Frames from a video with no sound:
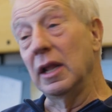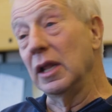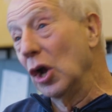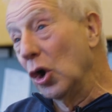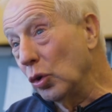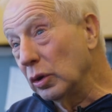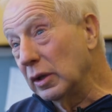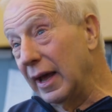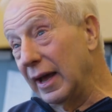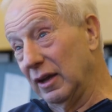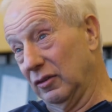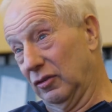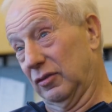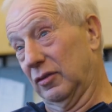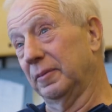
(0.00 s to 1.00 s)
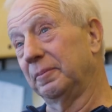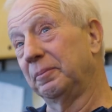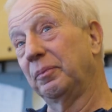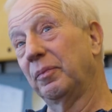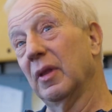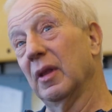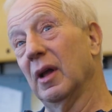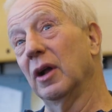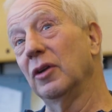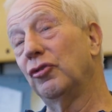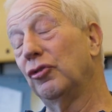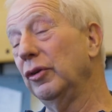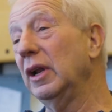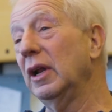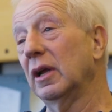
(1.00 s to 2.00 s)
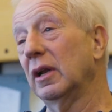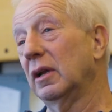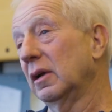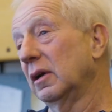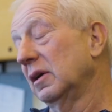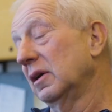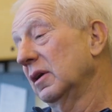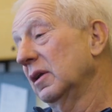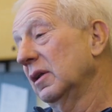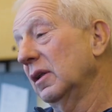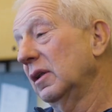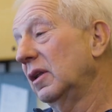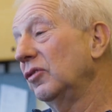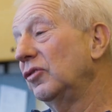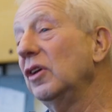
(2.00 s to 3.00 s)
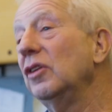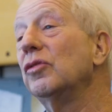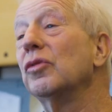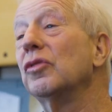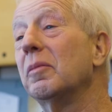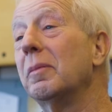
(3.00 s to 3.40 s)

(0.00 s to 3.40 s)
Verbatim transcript: in the old days, untreated, the disease was